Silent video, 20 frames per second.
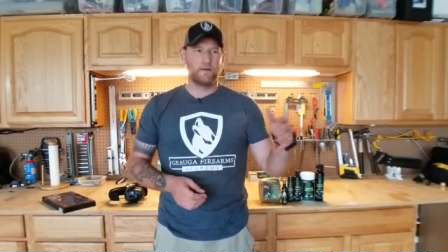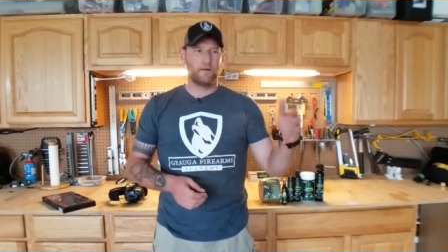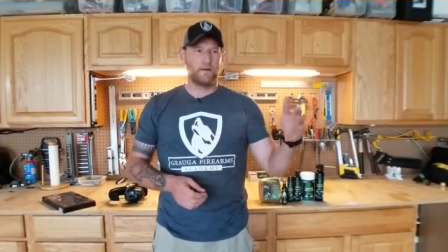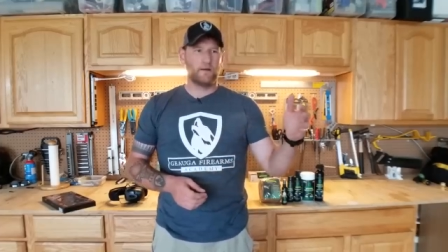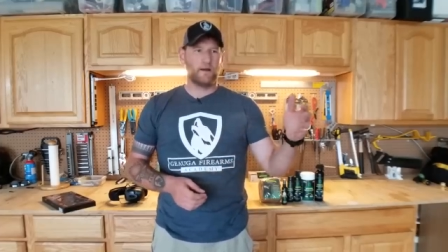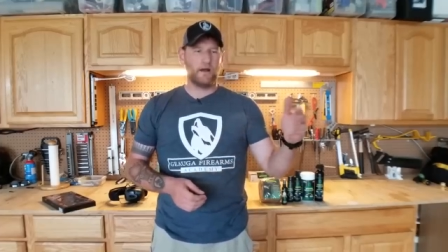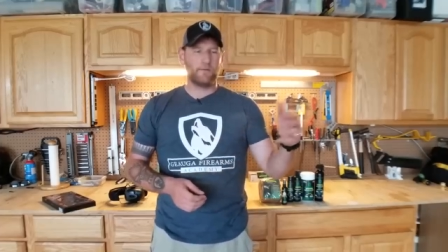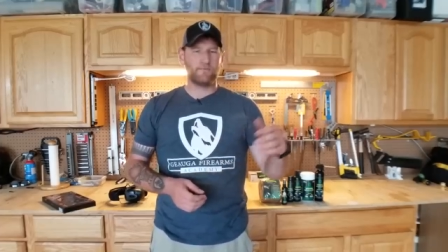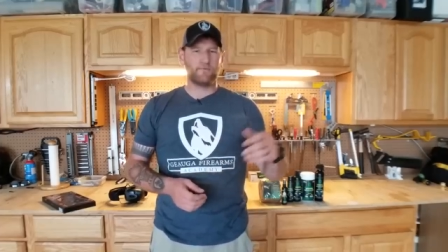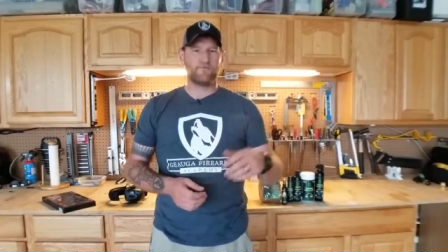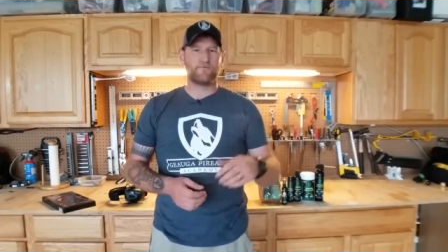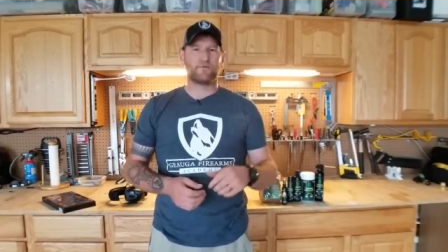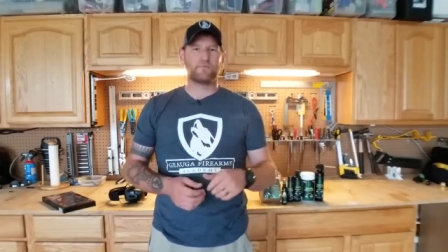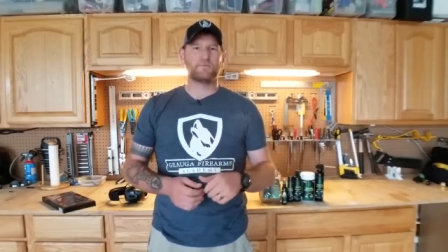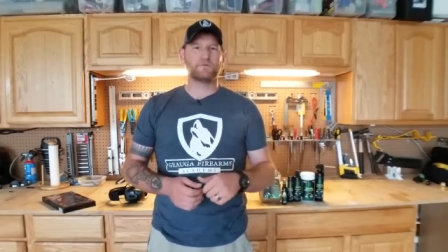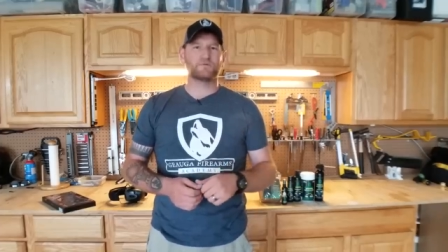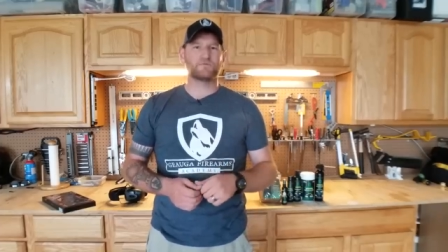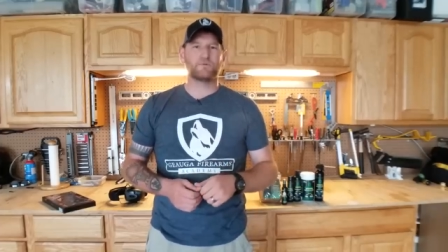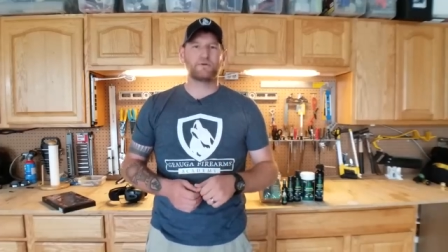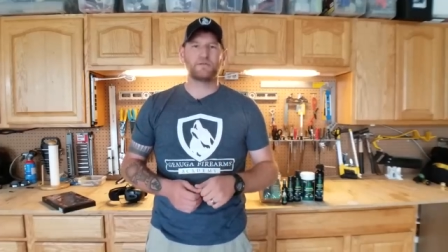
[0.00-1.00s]
high
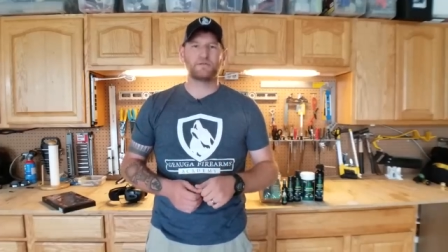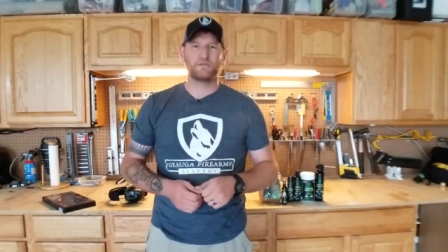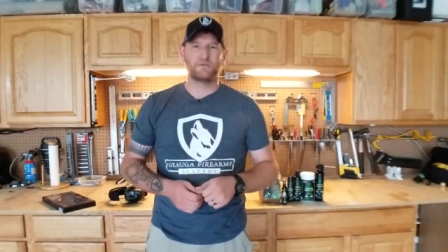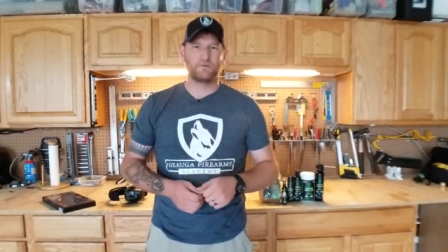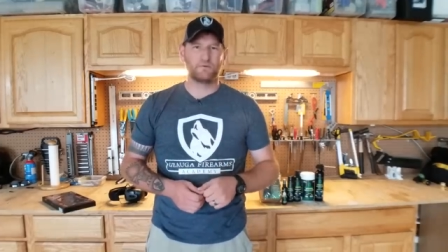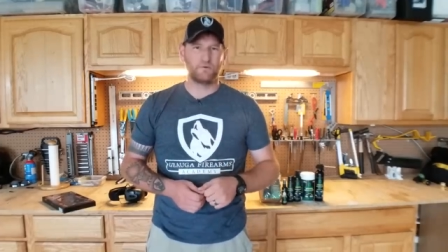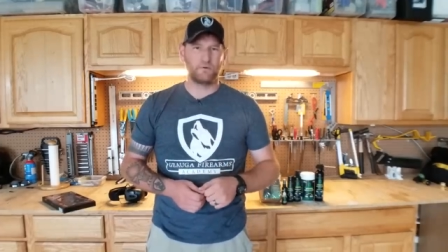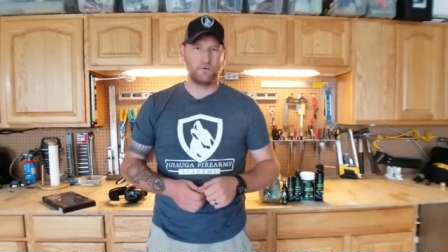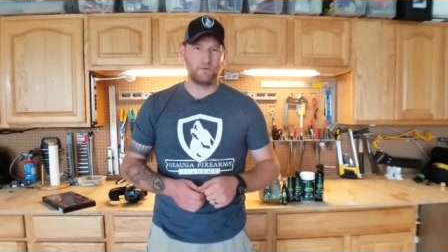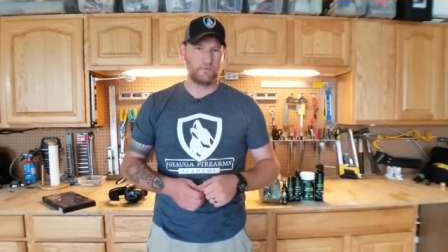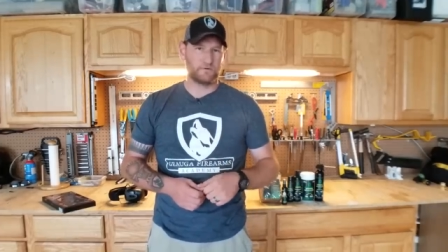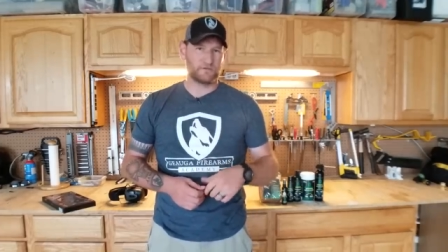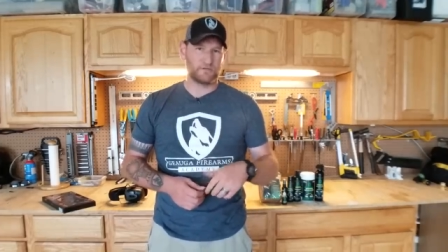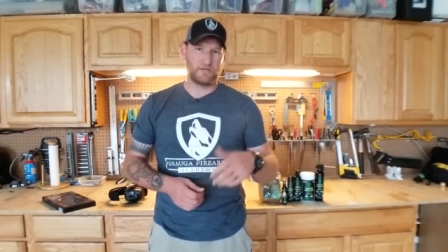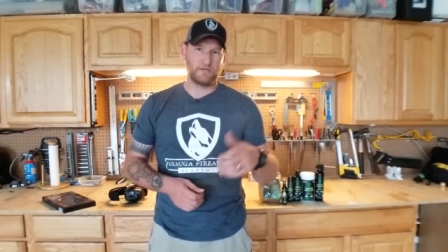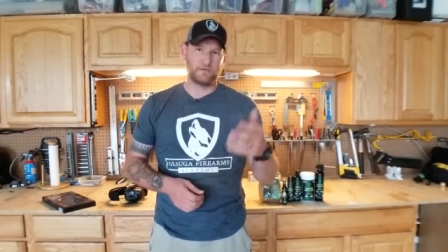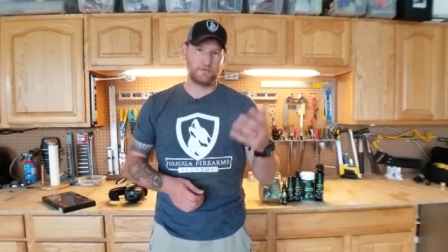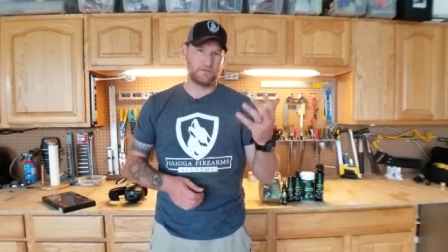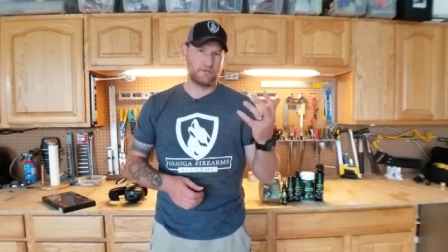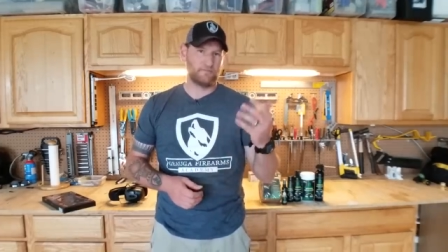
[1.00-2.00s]
performance racing oil, which
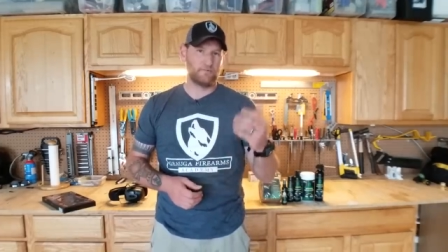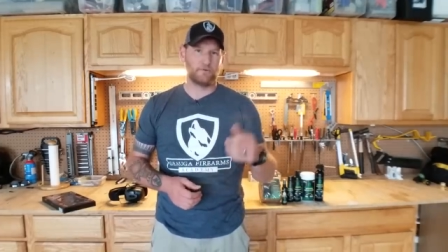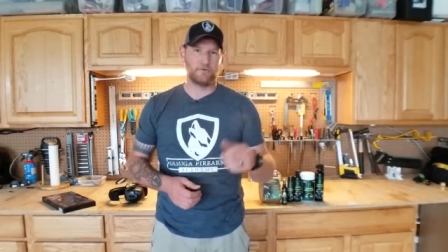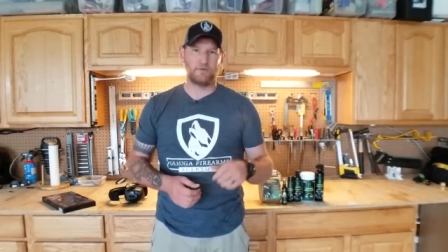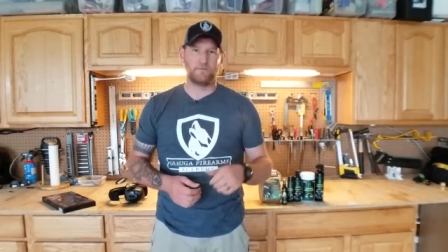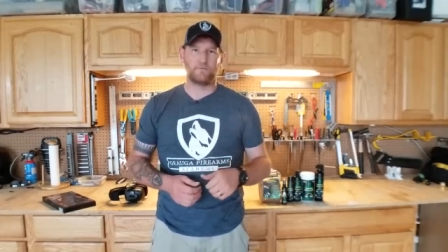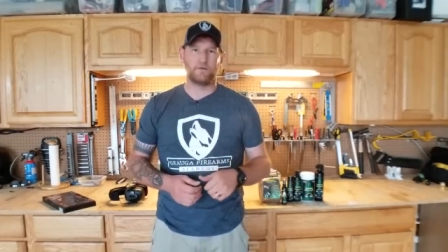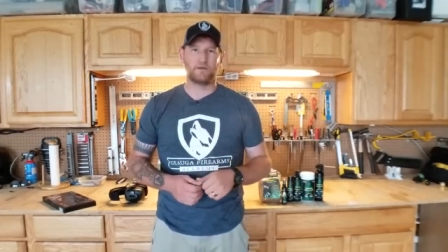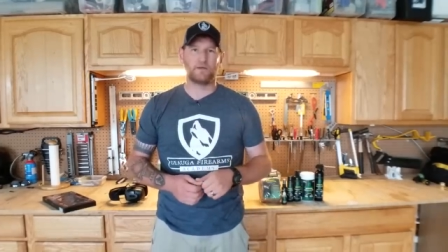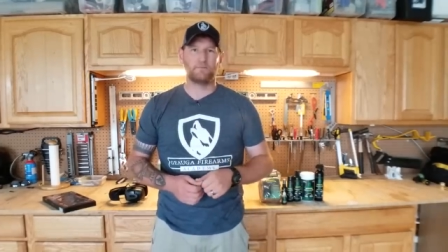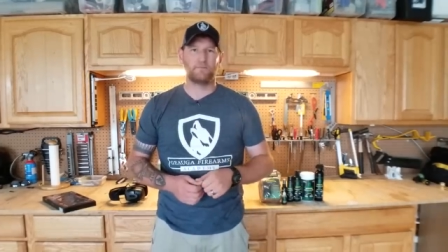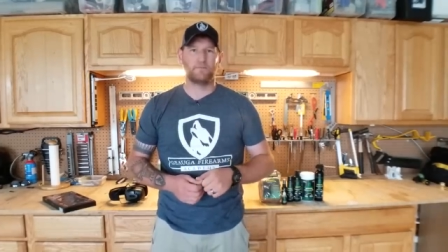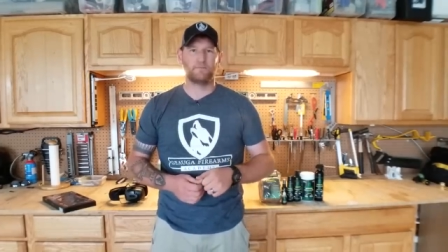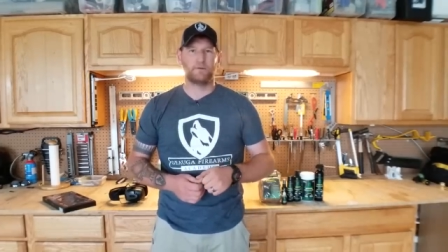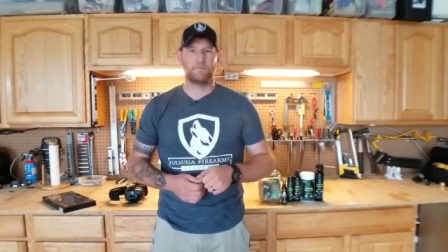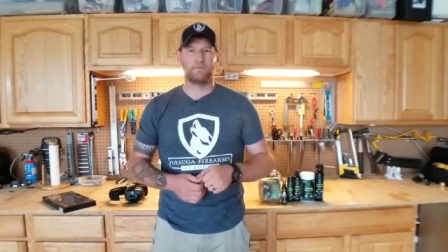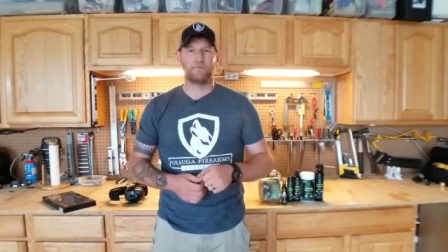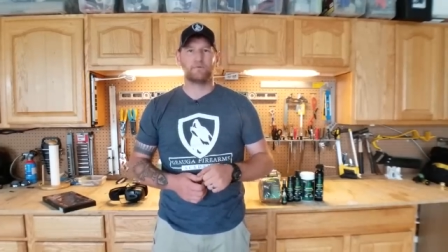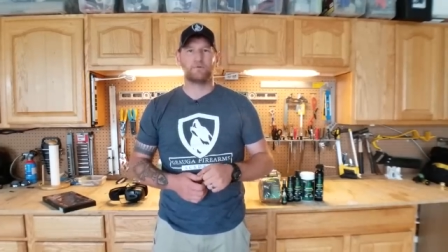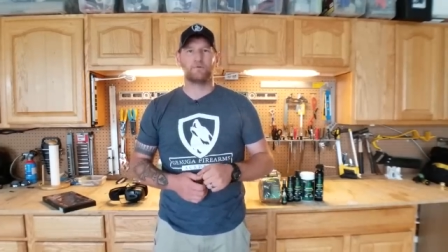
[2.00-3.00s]
I typically recommend
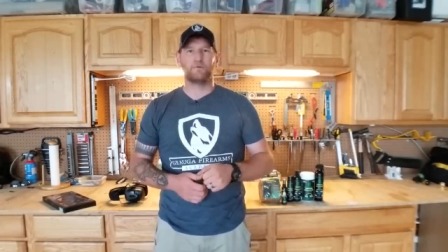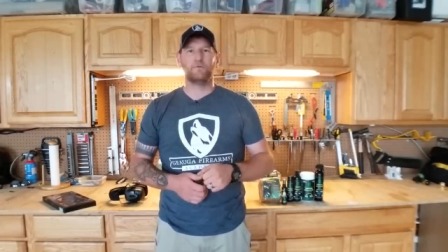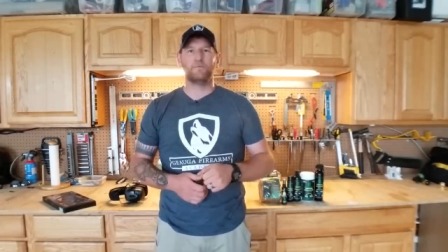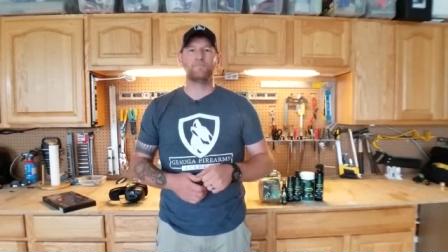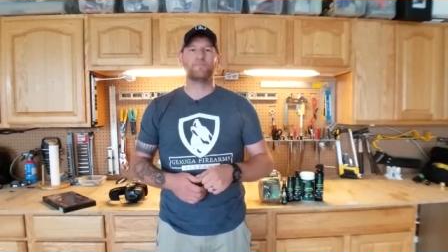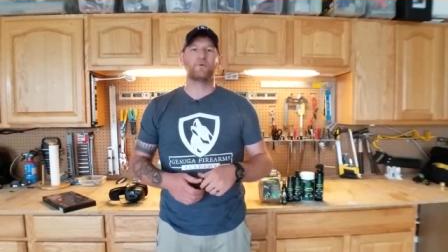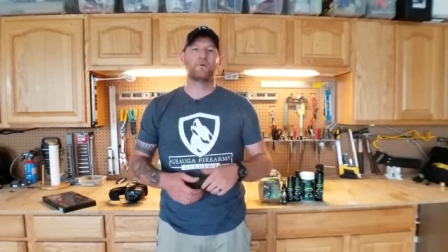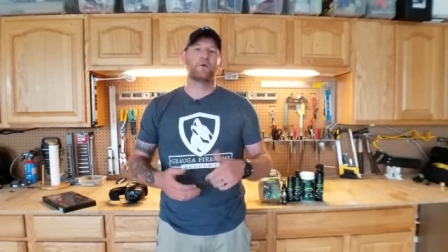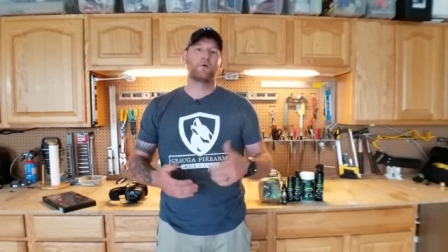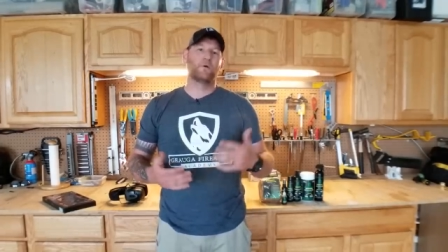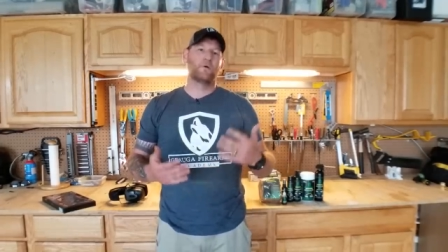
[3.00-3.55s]
people do,